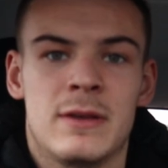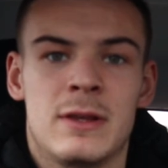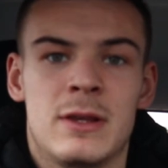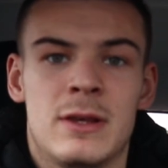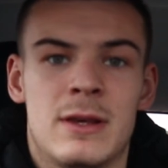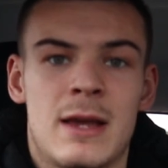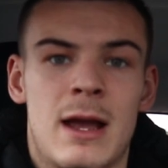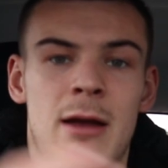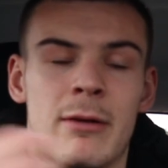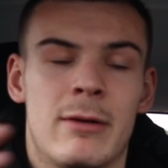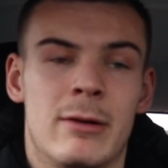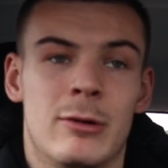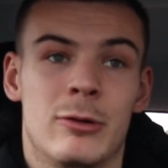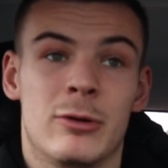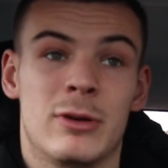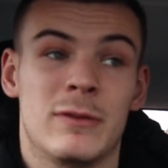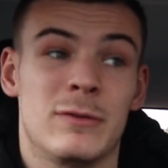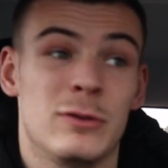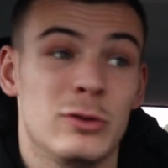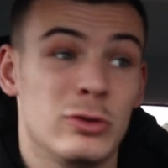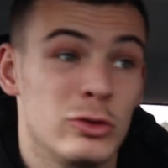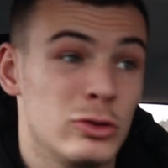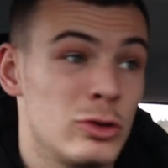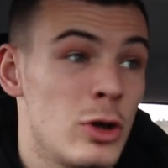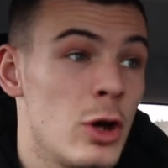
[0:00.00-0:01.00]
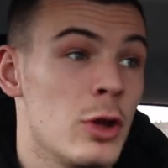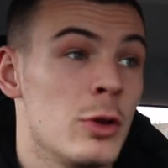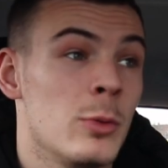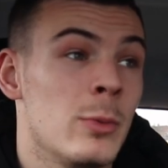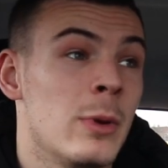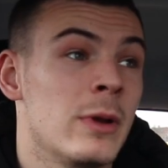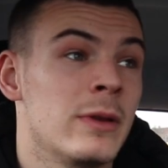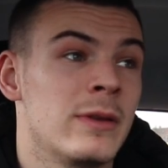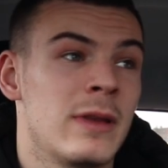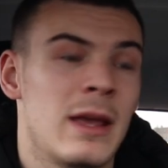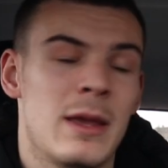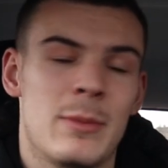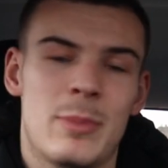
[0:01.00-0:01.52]
think you carry it on. If you start
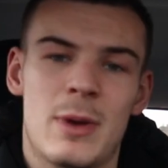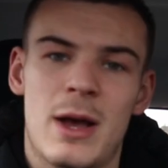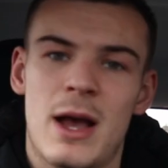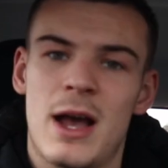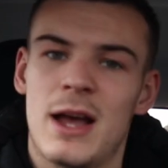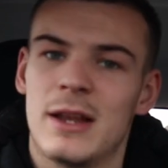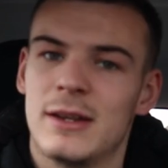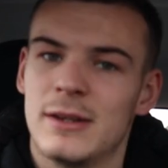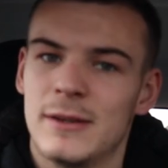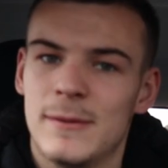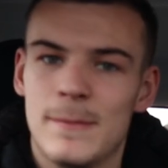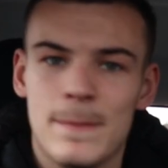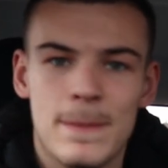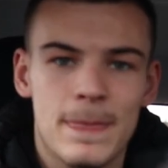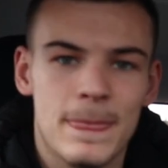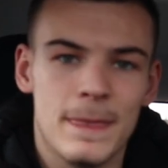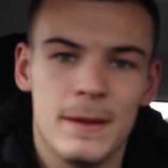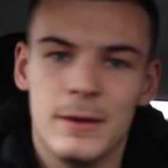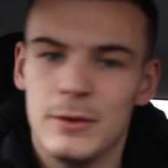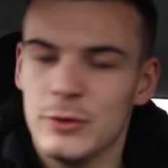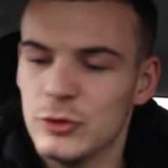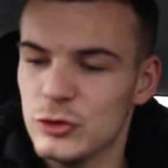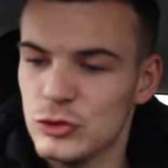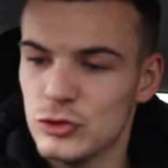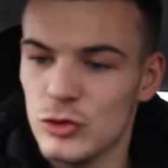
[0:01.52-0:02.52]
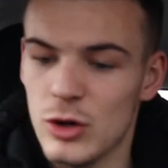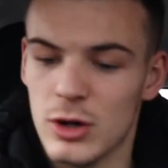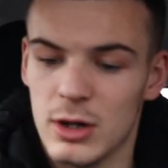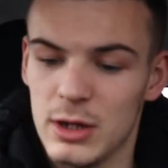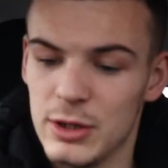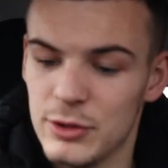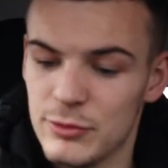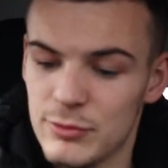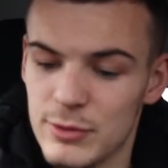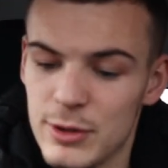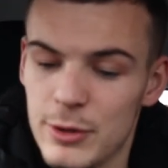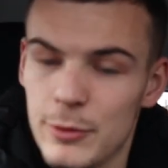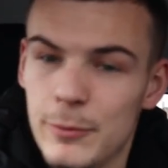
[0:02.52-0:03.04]
the day bad, struggle
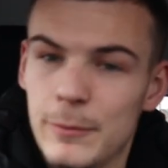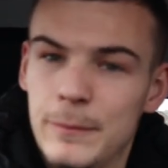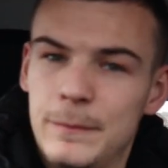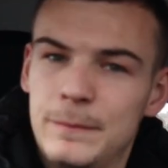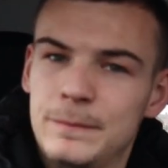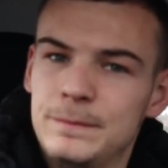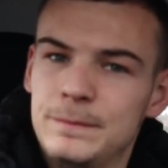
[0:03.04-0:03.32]
is real.